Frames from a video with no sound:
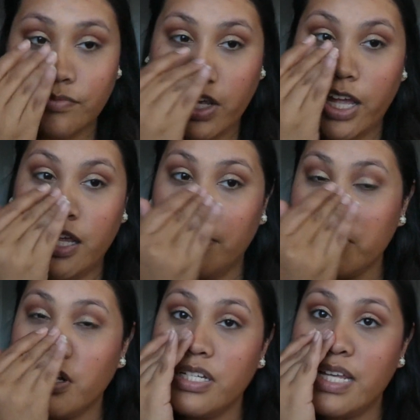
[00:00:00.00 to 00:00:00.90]
And then I'm just
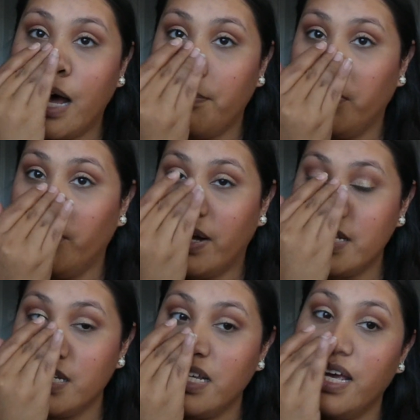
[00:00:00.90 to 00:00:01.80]
going to tap the
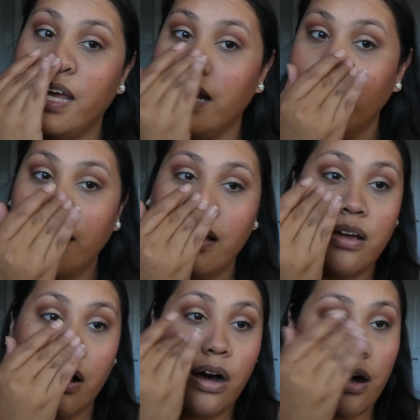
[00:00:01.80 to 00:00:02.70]
rest in
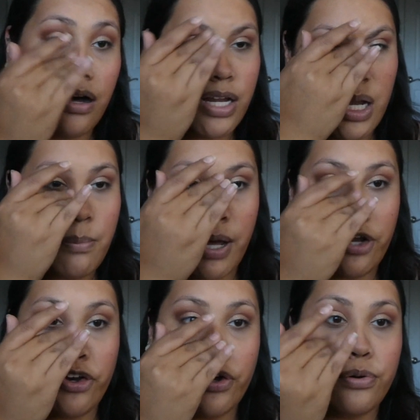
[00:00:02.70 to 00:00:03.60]
on my
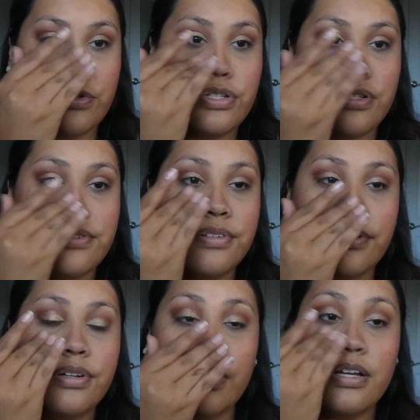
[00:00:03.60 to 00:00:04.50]
nose.
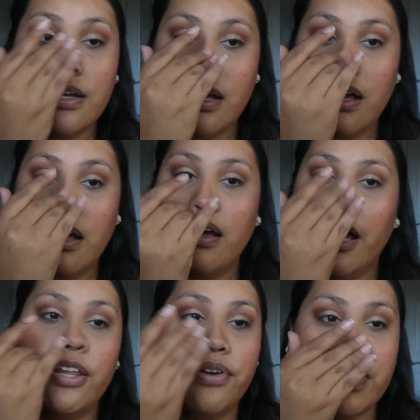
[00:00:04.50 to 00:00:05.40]

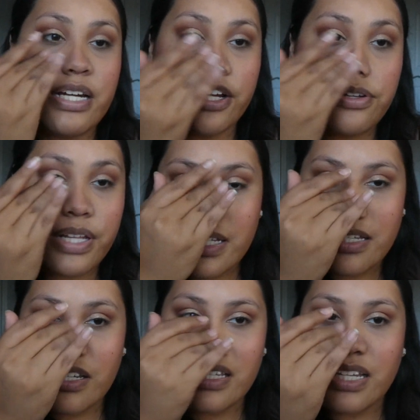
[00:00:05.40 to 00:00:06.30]
And the reason I do this
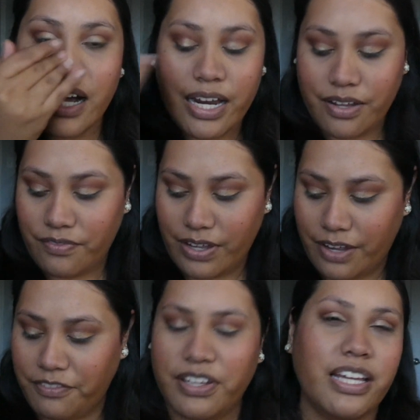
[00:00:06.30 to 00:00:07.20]
is just to kind of, I
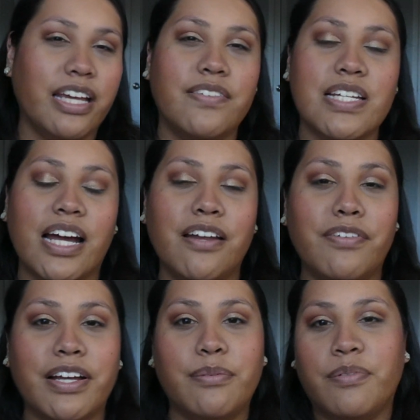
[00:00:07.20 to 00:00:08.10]
feel like it gives it kind of
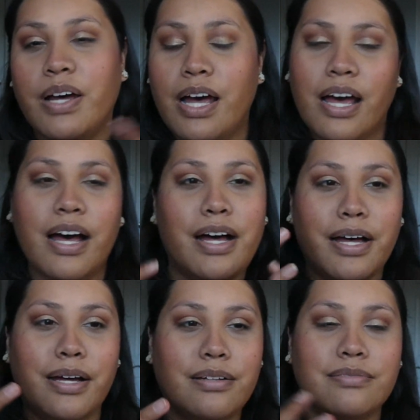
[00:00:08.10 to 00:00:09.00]
like
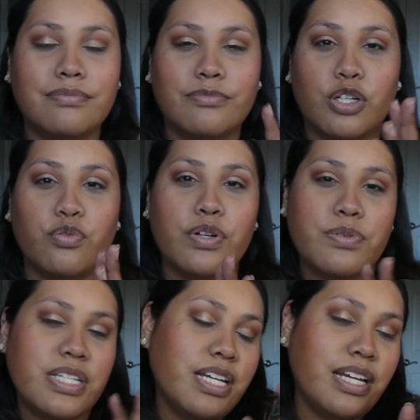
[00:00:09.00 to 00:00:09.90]
a
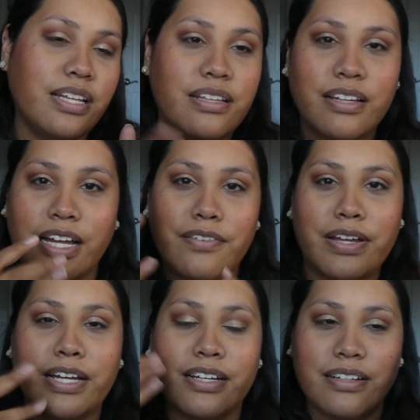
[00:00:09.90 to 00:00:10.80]
rosy, kind of
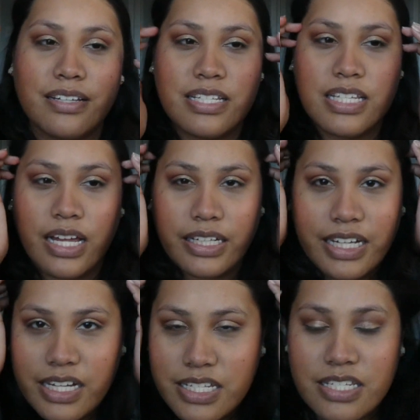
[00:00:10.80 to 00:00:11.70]
like
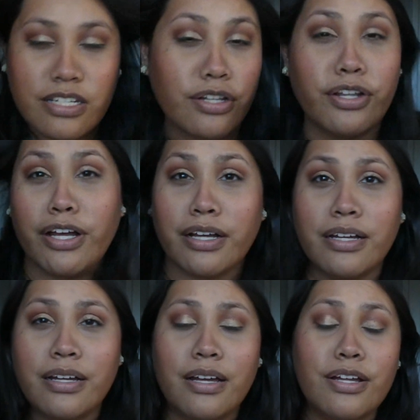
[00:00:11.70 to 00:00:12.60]
sun-kissed look
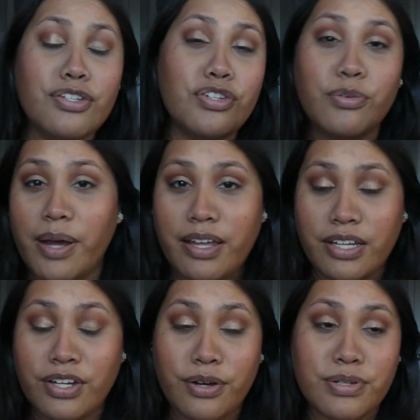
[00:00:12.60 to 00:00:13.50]
to my
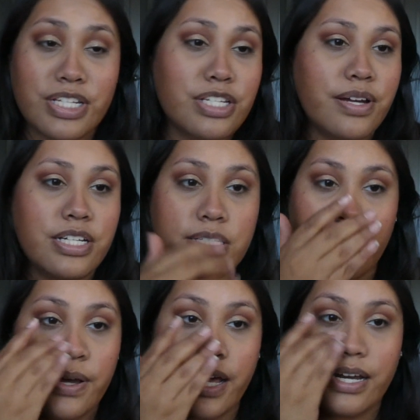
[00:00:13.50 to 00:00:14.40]
nose, and so I just
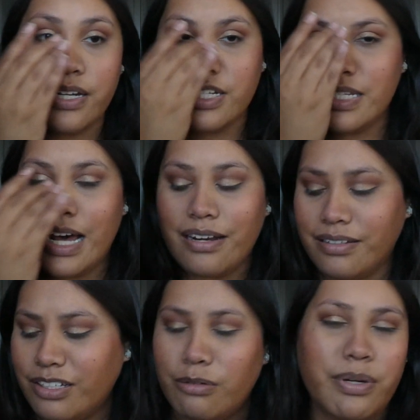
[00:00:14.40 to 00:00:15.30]
go ahead and just add a
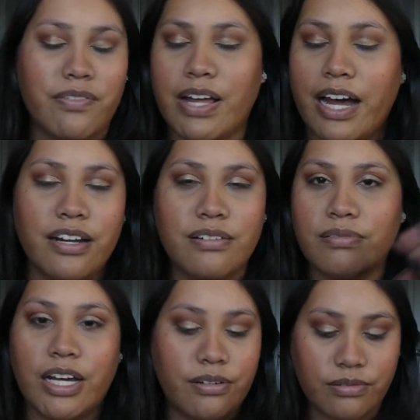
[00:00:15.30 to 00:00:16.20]
little bit of that.
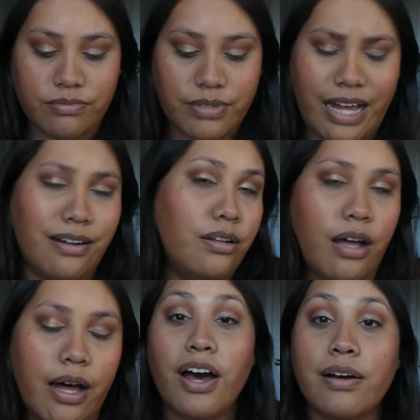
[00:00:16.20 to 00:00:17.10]
I don't add a
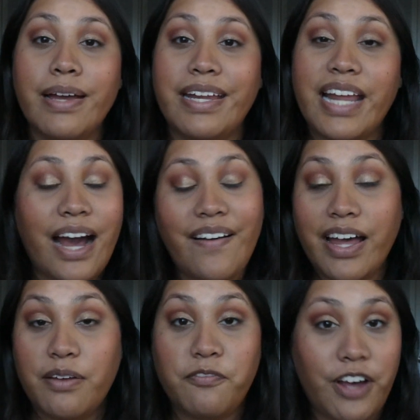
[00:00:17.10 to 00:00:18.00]
lot. Okay, now I
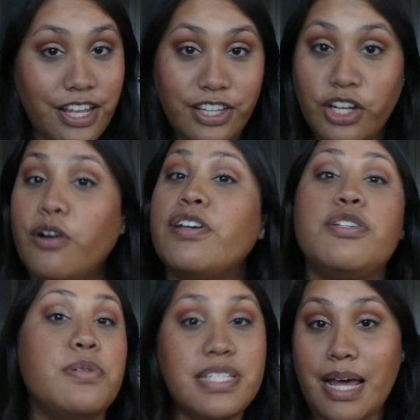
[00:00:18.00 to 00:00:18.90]
am finally going
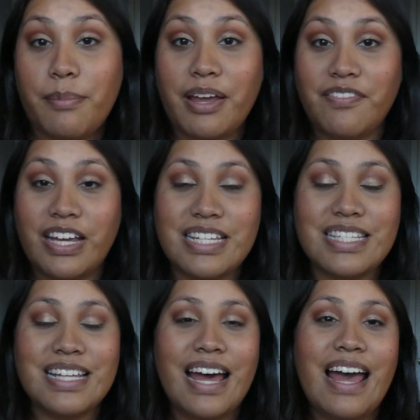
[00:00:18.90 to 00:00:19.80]
to set my
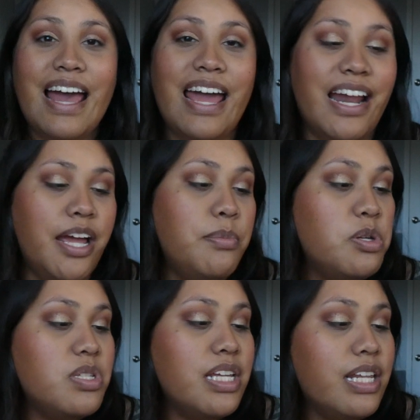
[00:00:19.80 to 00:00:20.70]
face, and I am
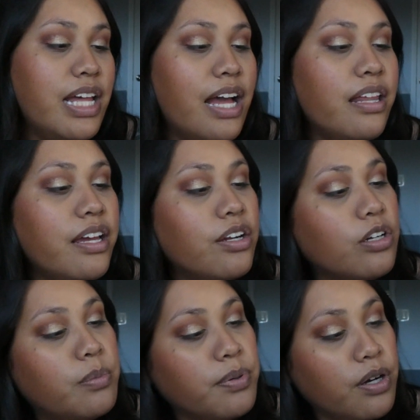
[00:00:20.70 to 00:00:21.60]
using the LA
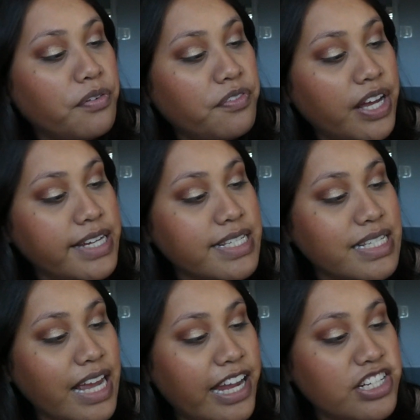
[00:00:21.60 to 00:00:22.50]
Girl Pro Face
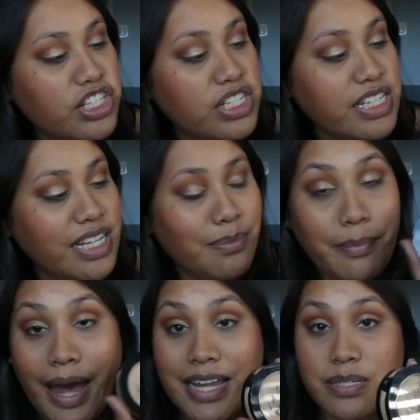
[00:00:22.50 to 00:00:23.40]
HD
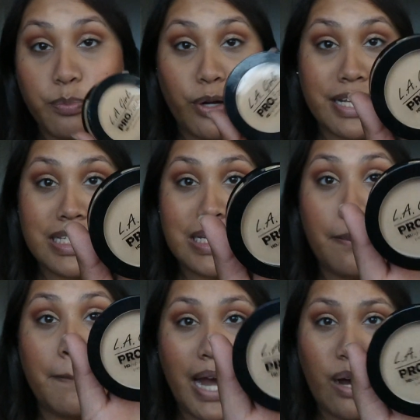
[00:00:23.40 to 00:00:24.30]
Matte Pressed
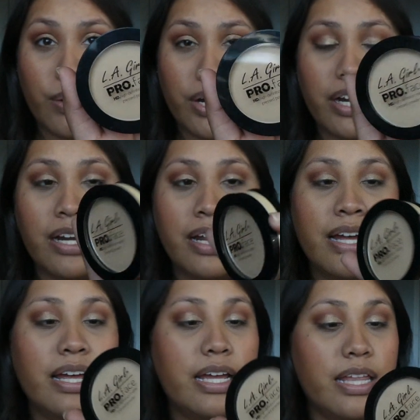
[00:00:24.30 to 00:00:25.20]
Powder
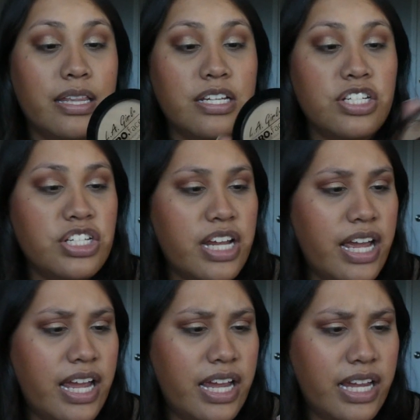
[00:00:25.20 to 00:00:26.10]
in the
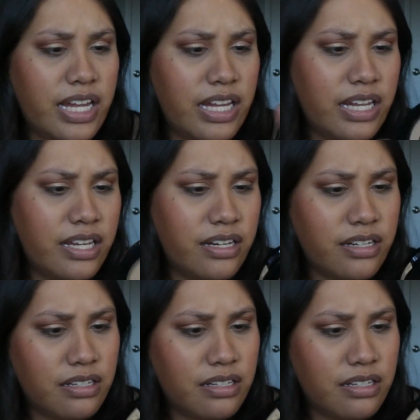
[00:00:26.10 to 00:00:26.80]
shade